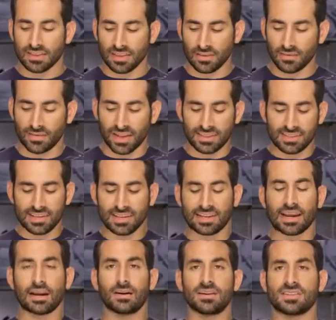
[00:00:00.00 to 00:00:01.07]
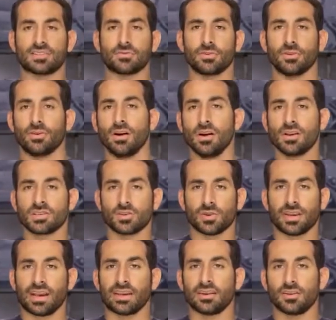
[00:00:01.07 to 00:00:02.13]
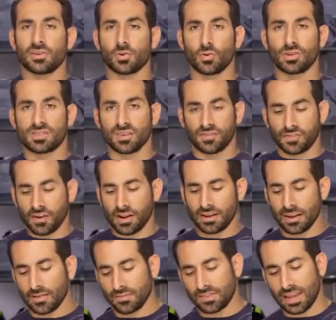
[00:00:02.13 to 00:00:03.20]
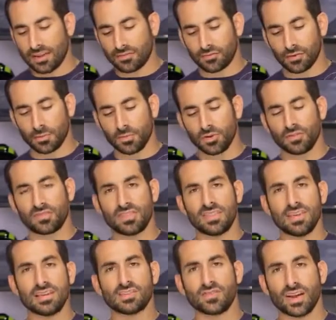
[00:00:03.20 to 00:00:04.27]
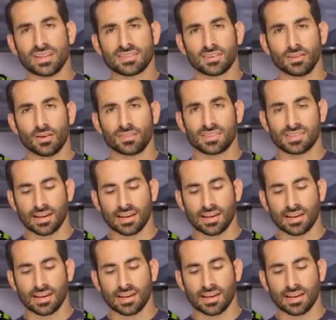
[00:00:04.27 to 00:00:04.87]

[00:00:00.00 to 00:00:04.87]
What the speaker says: that the venting carries through. So again, towards the front, they've removed these vents along the